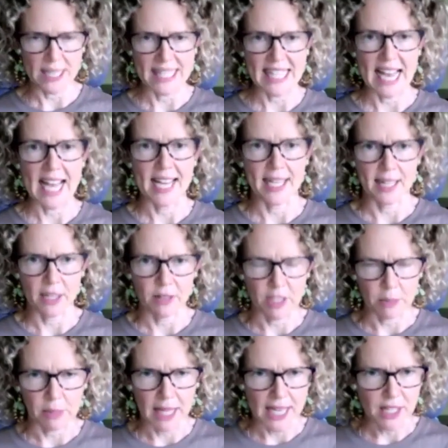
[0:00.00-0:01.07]
saying there is a
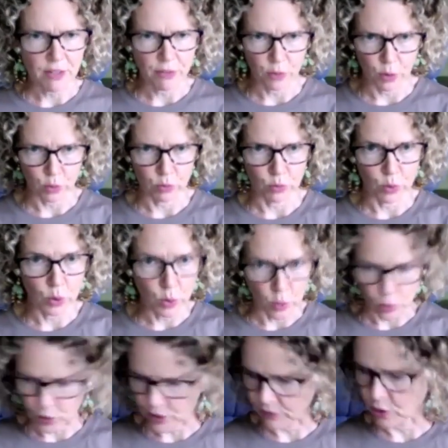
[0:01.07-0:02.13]
place for
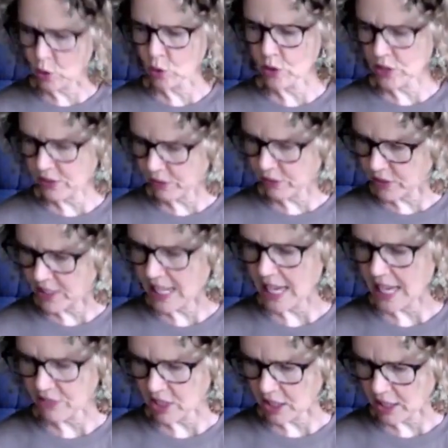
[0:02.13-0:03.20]
rules, of course, for
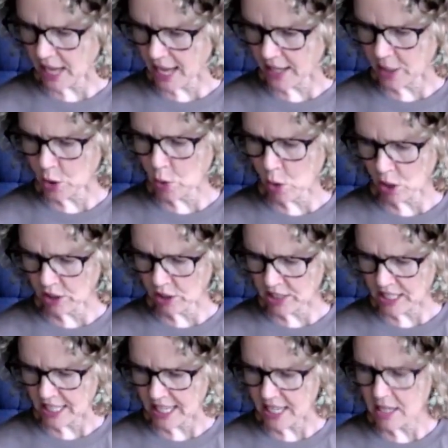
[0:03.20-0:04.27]
safety and
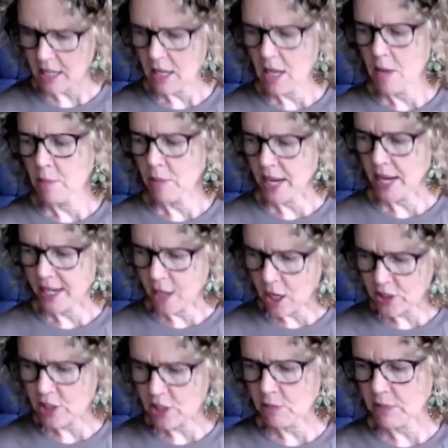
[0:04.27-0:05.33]
equality, but
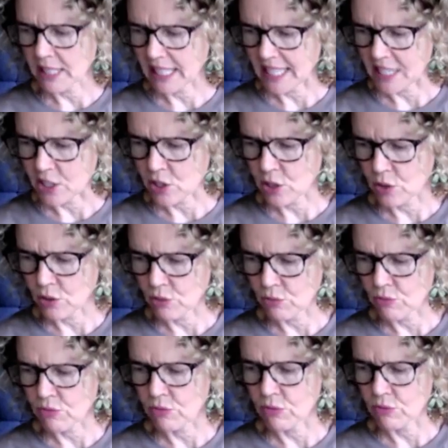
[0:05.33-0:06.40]
ultimately
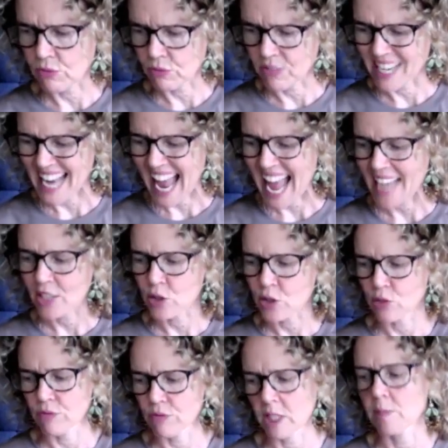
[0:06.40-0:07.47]
to react or
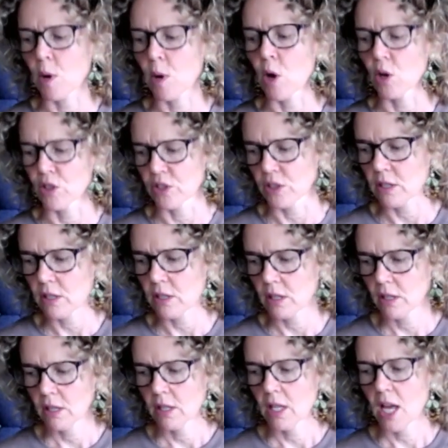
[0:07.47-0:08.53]
respond
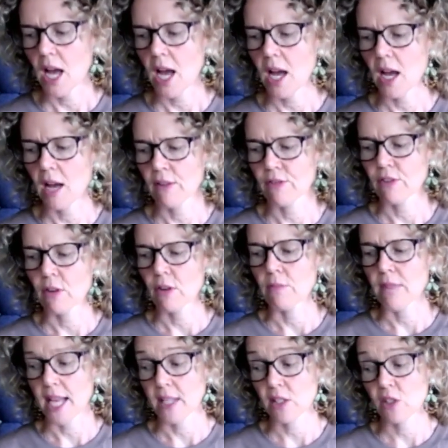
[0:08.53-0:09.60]
from
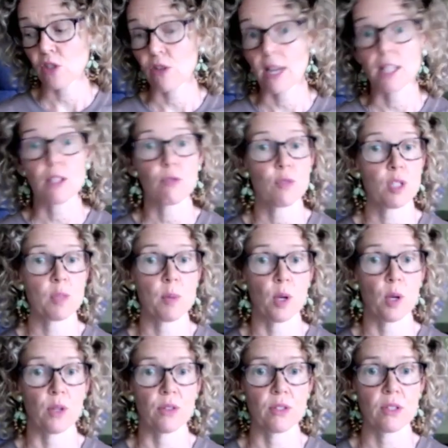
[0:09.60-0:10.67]
that stress
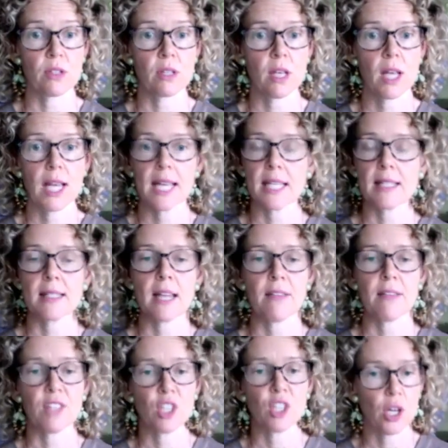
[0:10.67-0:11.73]
response is
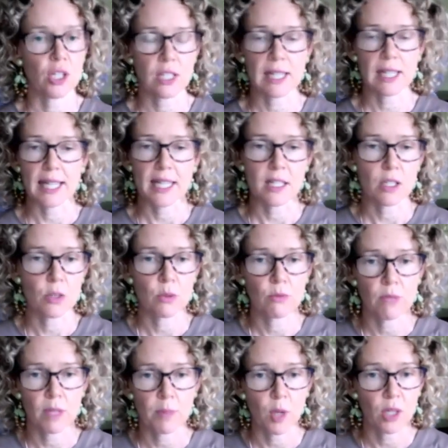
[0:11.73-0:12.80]
never going to lead to
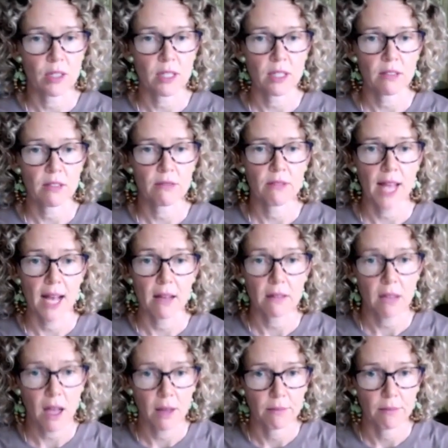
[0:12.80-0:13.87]
a positive
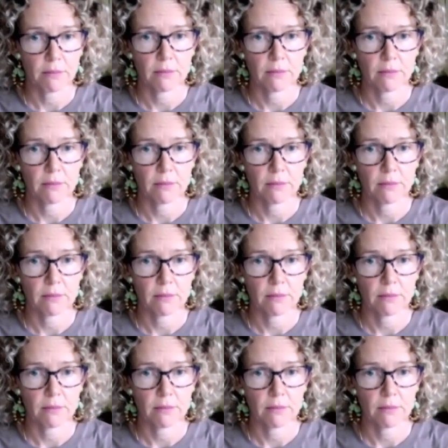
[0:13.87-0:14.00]
outcome.